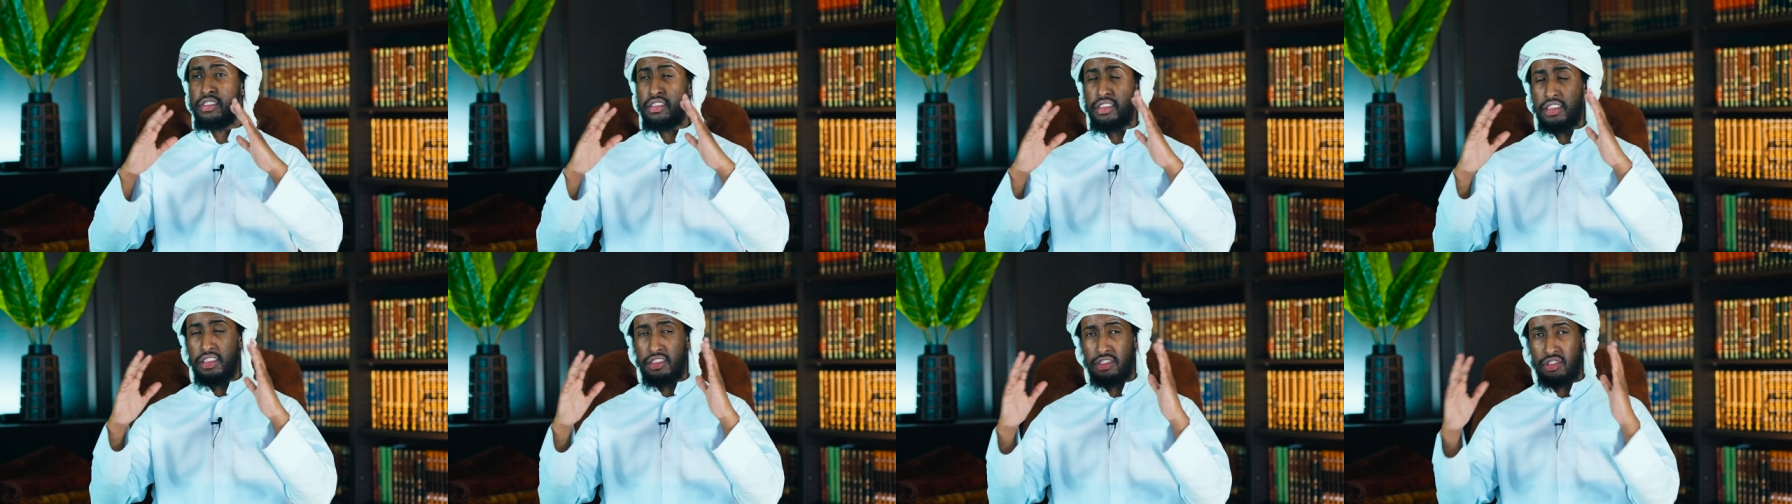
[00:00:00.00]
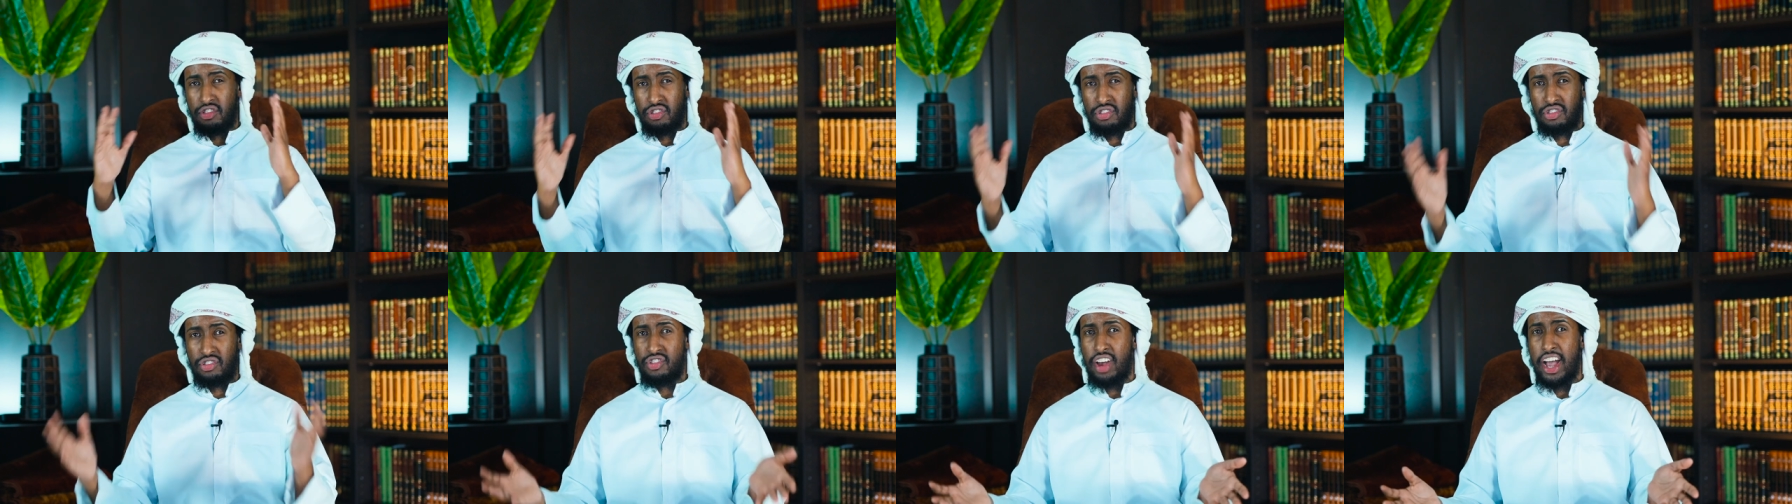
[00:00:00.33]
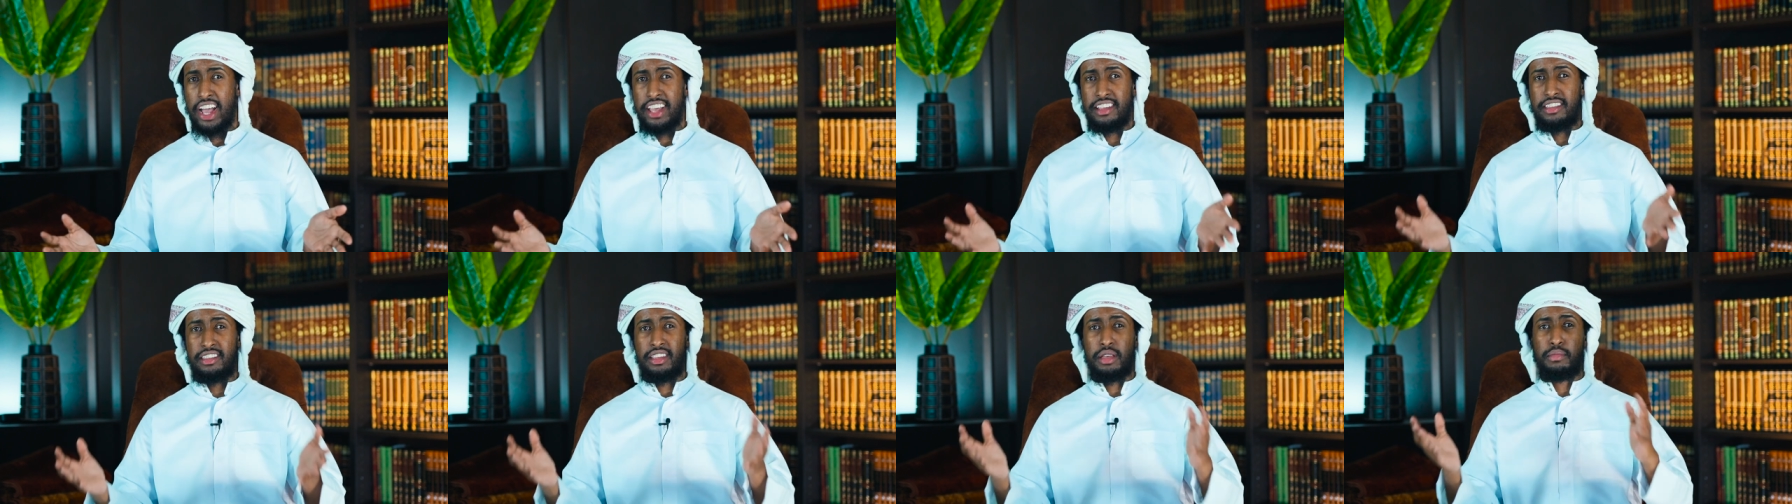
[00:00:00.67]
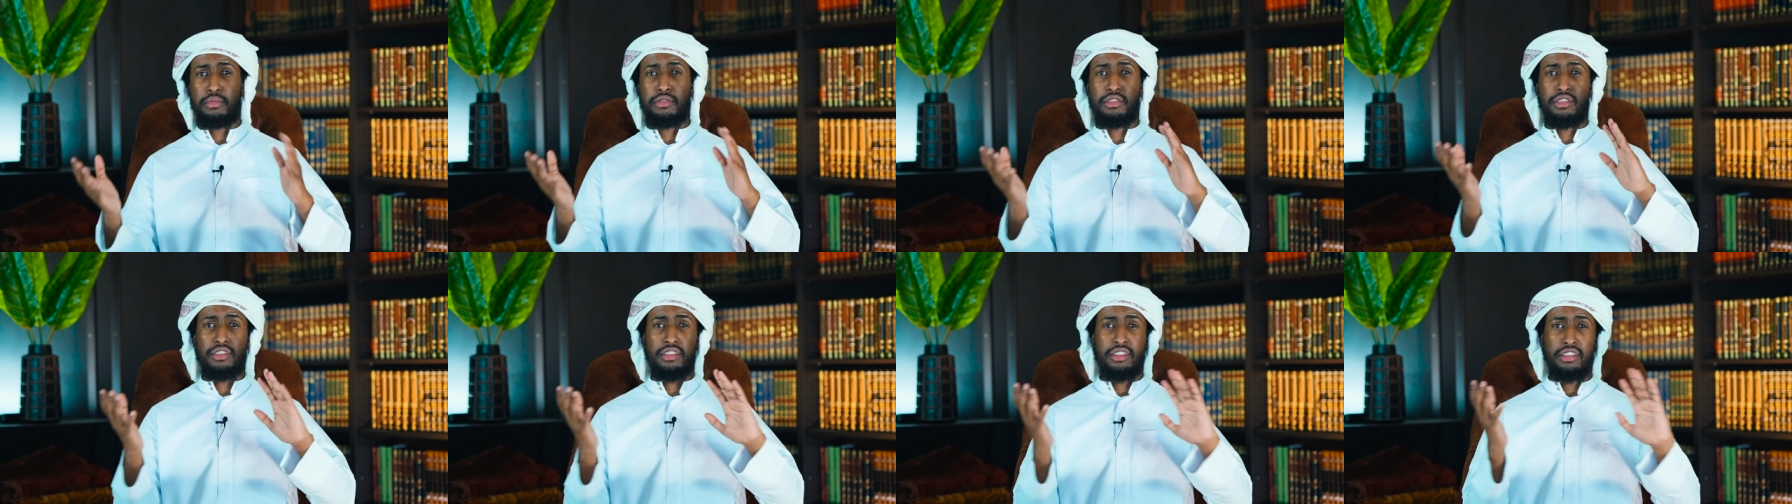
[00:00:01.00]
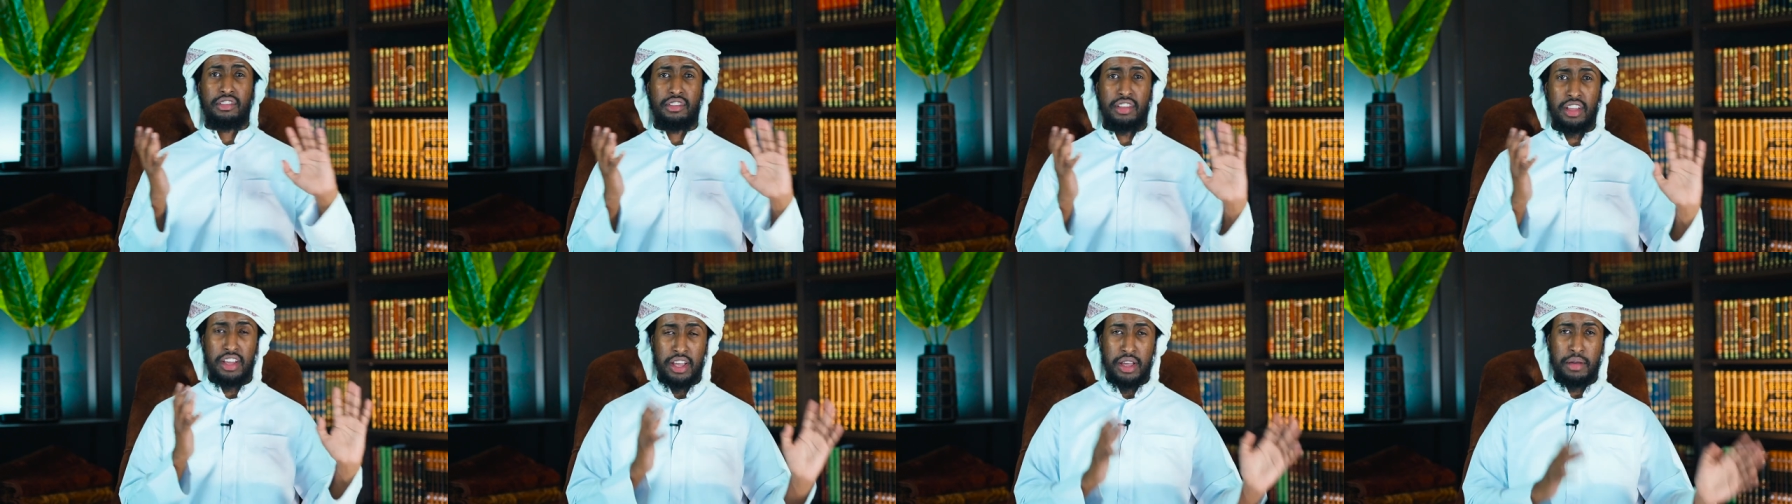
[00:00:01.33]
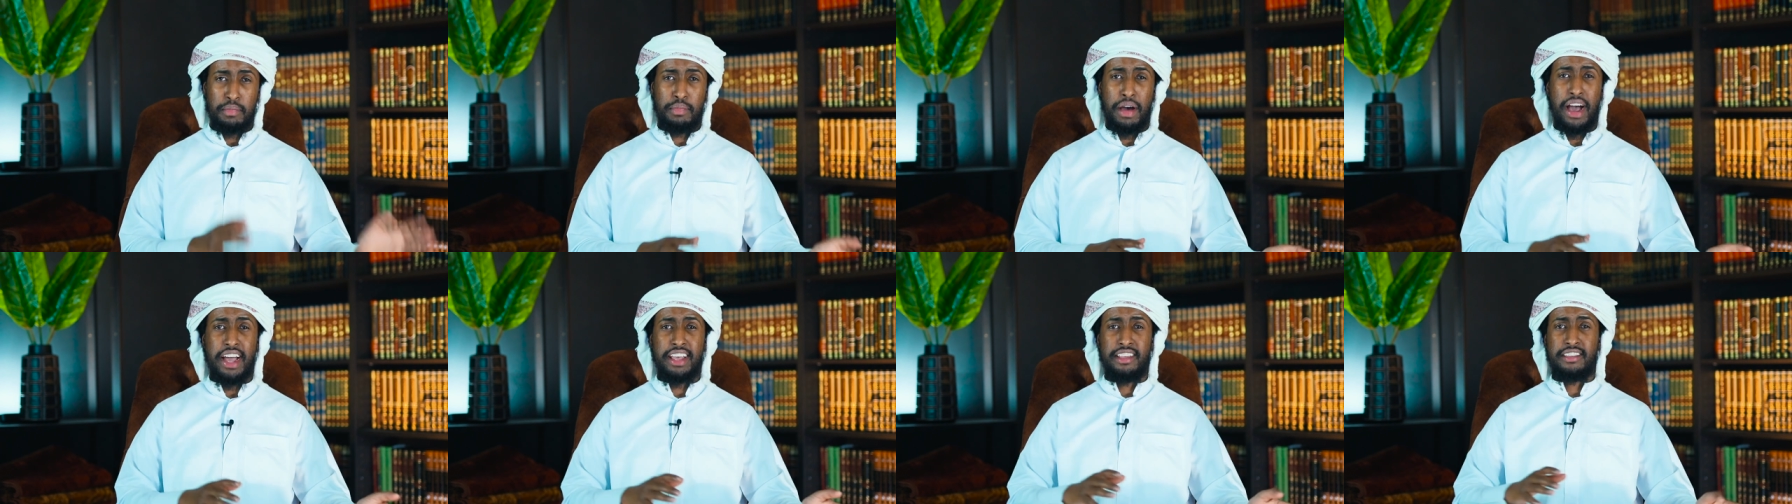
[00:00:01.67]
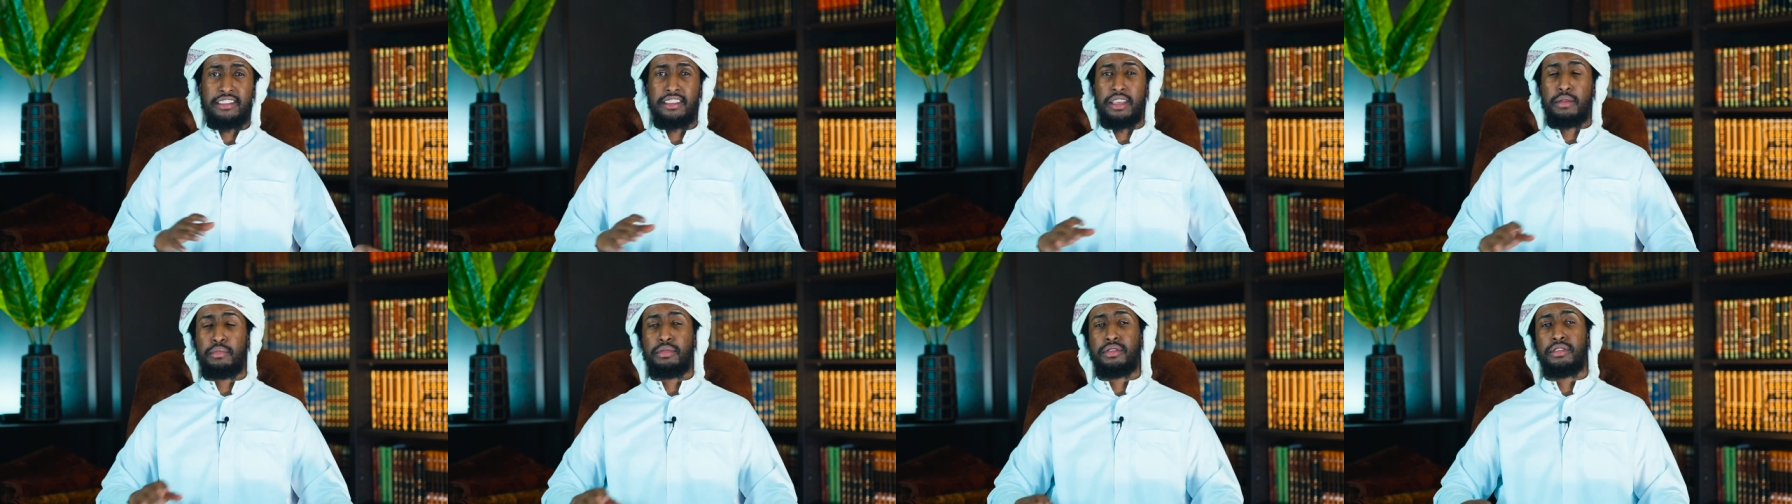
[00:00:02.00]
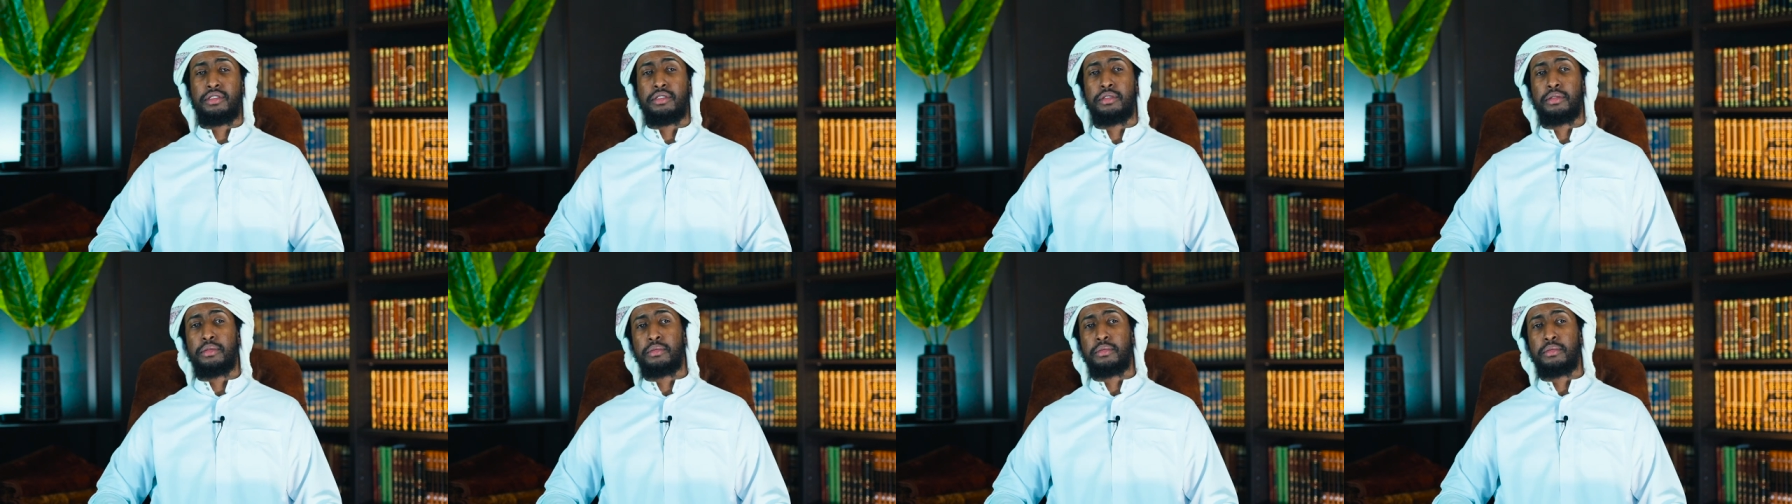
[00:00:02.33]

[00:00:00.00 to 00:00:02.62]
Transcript: his triceps and biceps.